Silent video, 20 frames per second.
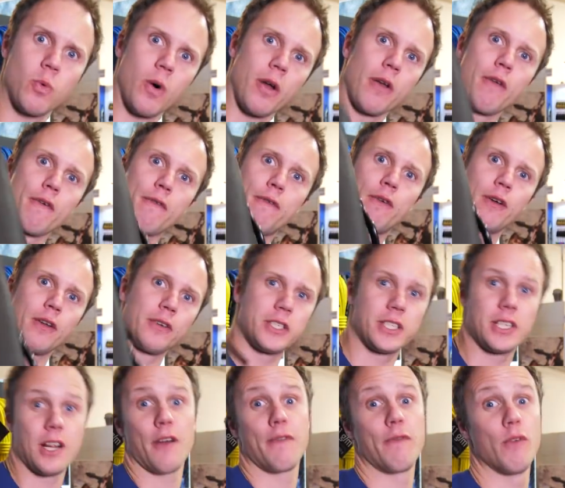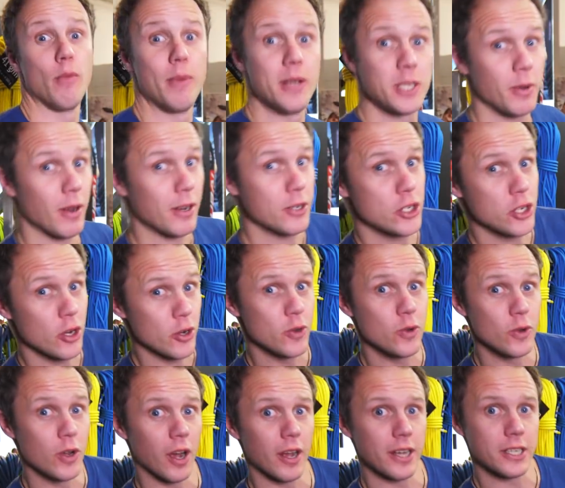one full of stuff for me so I can show
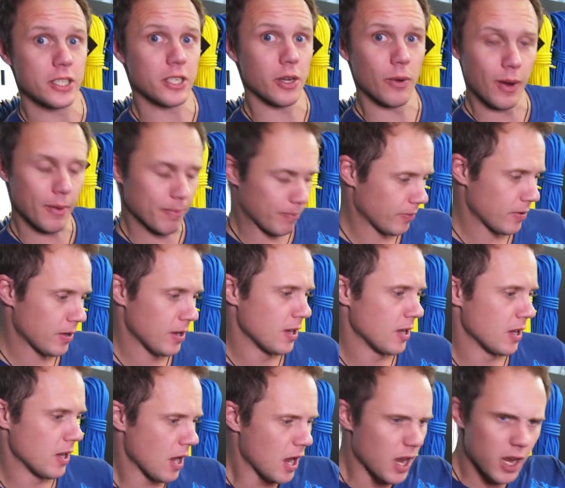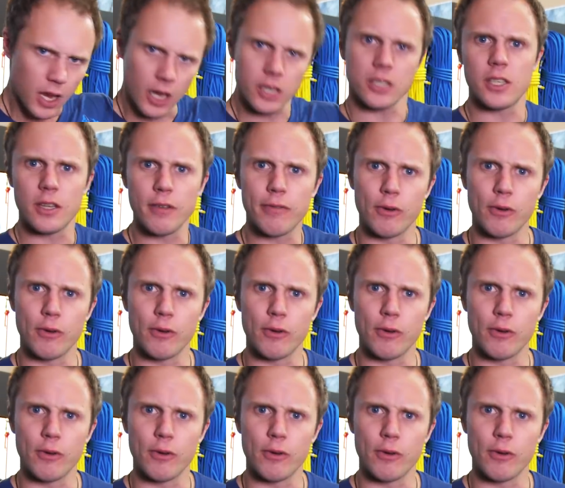you guys. So cut to the